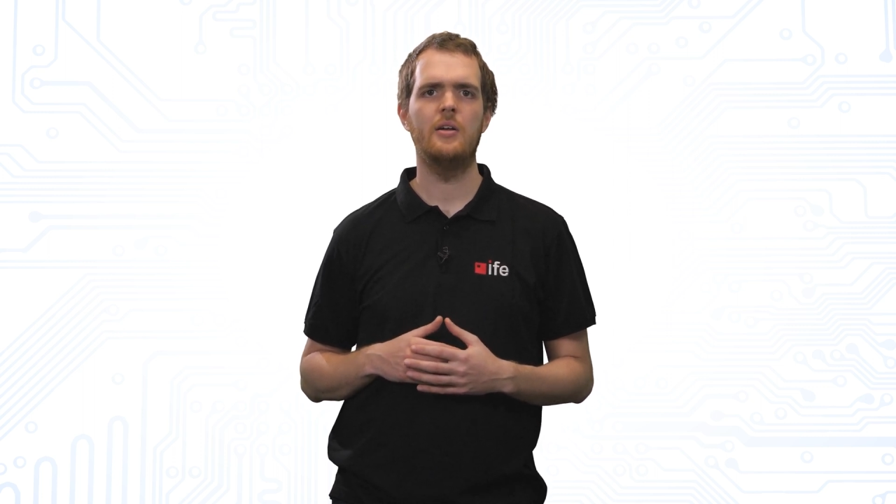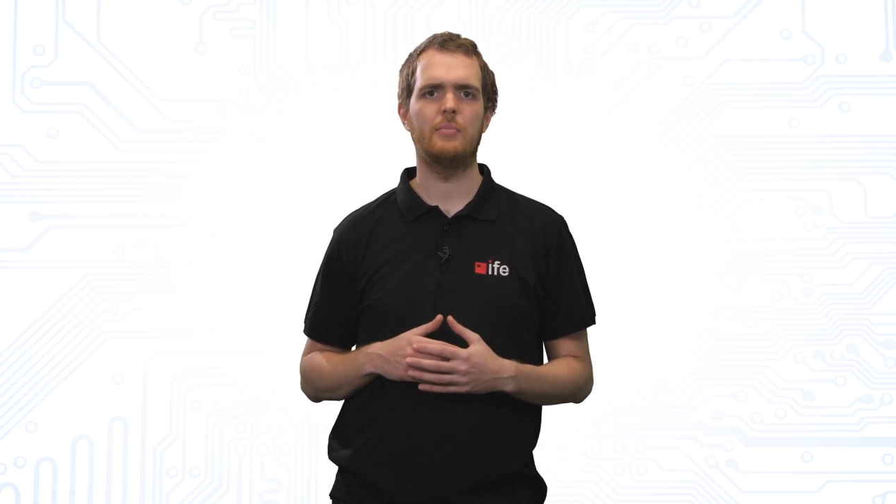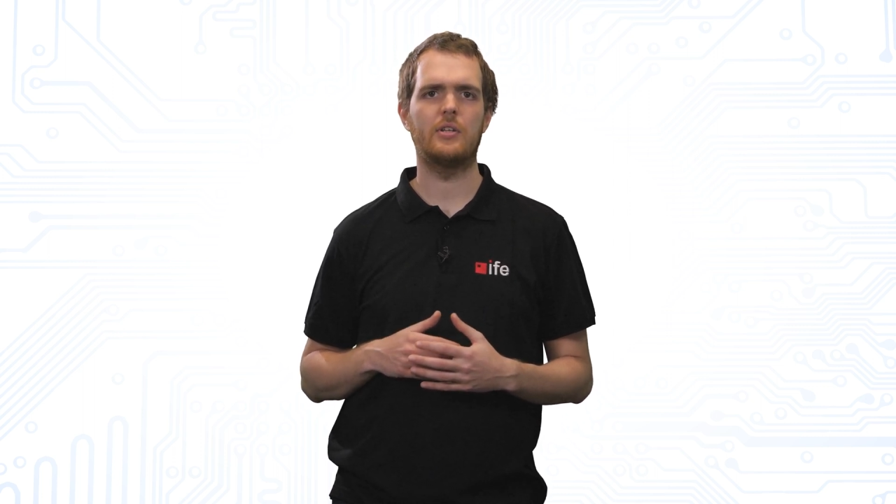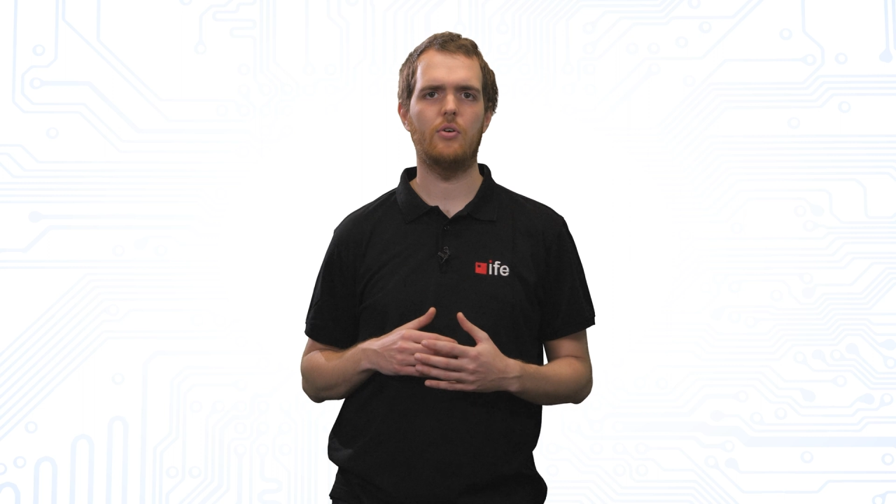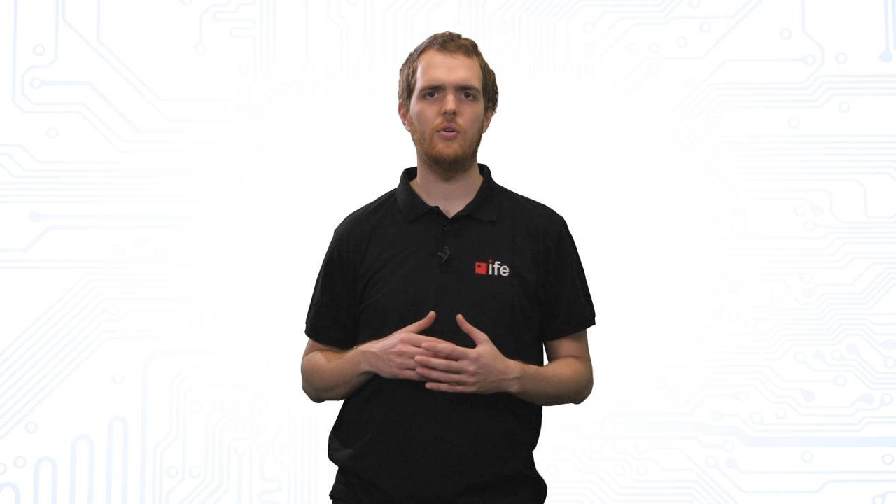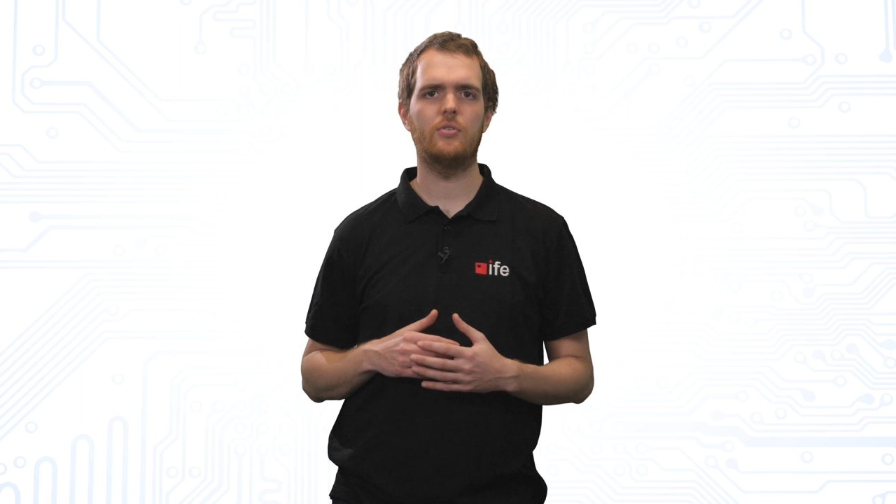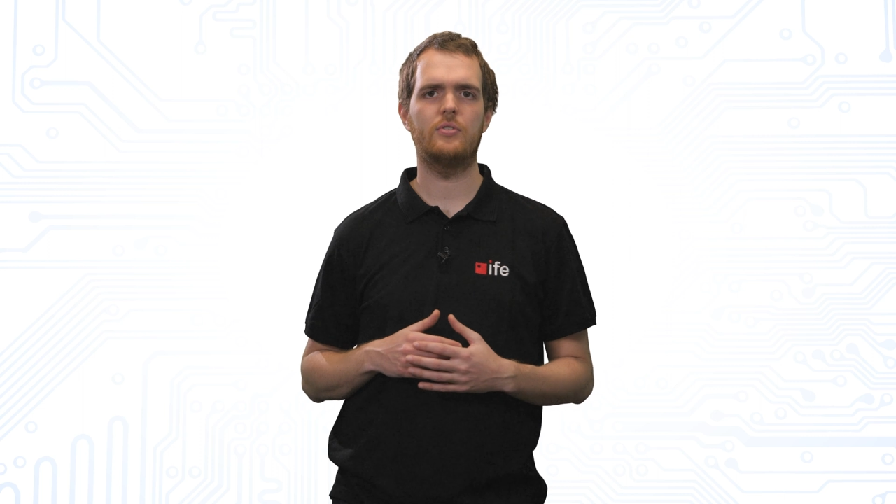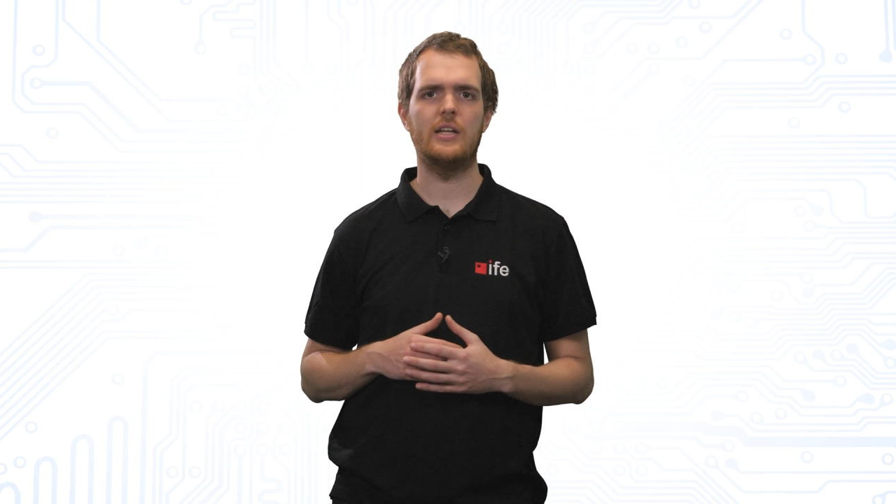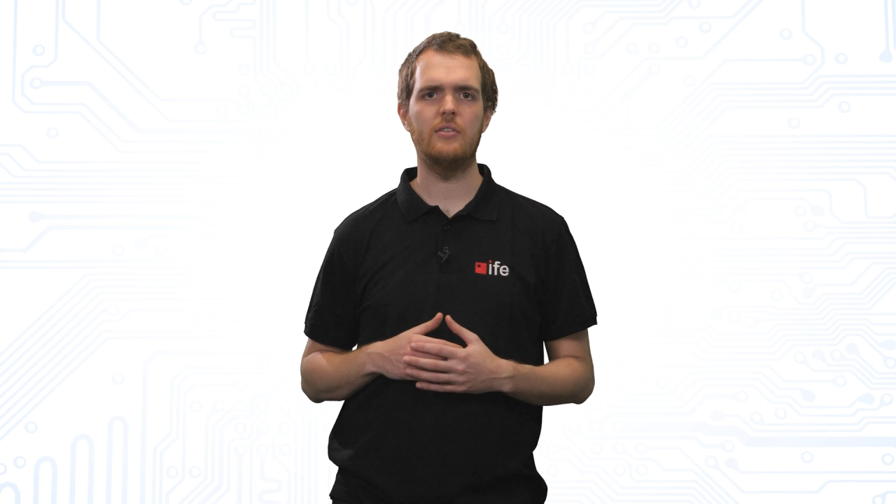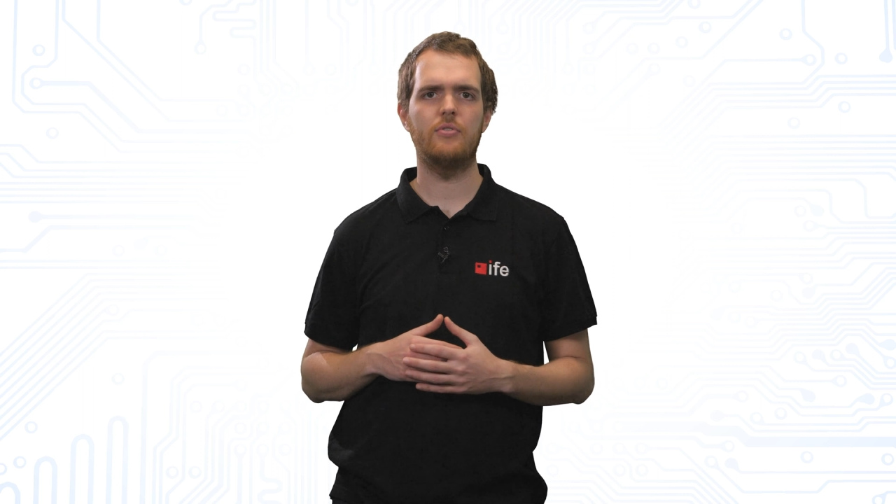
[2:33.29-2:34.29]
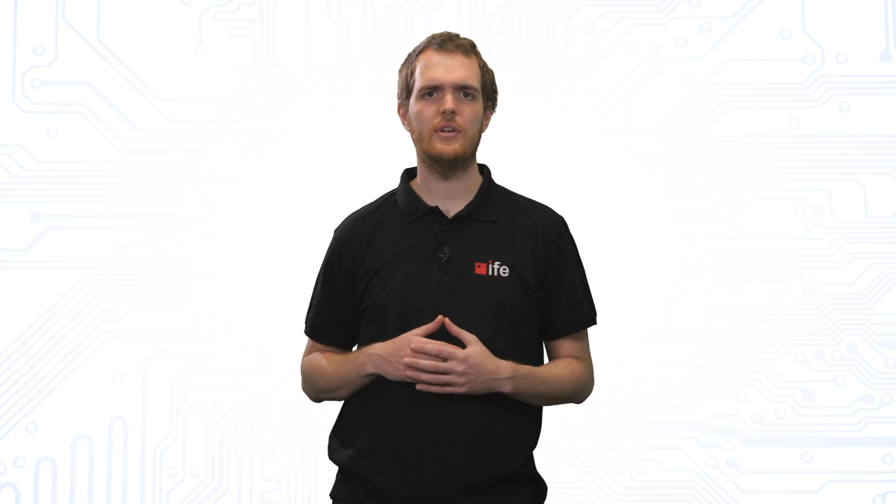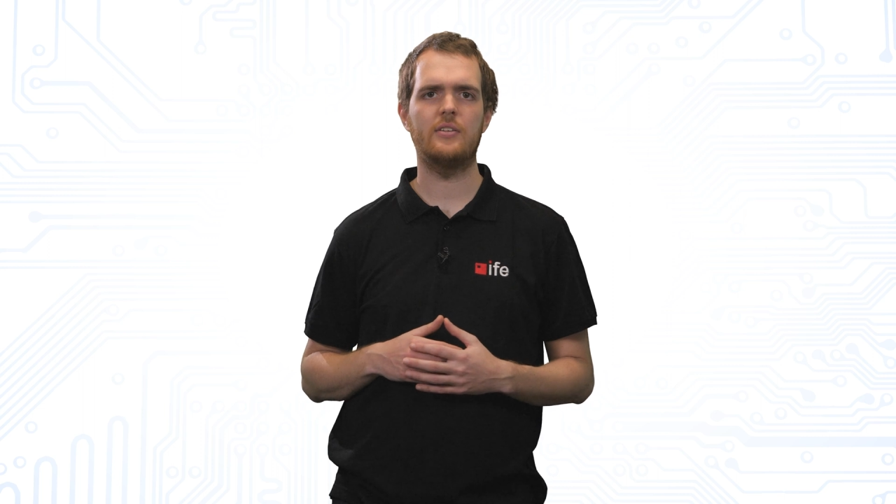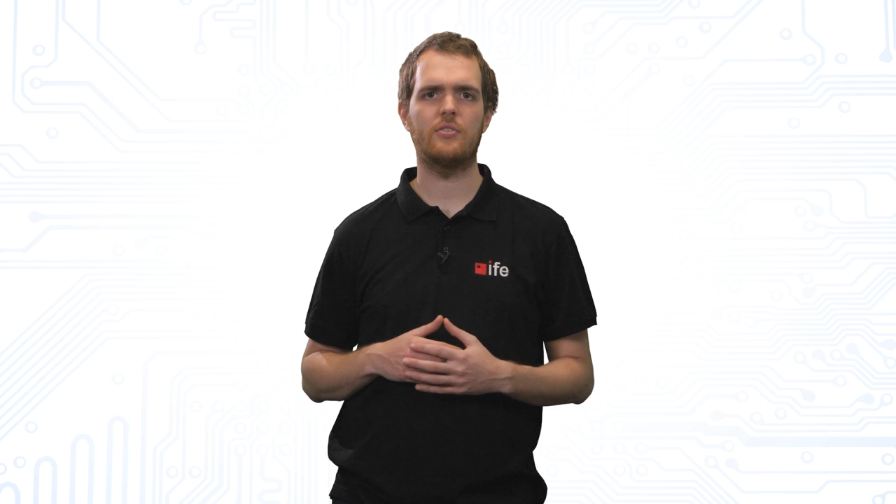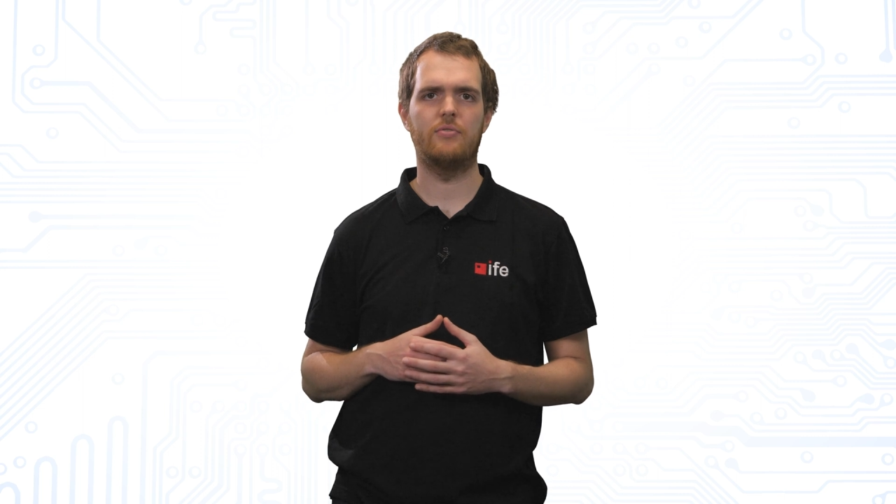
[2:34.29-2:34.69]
but also the influence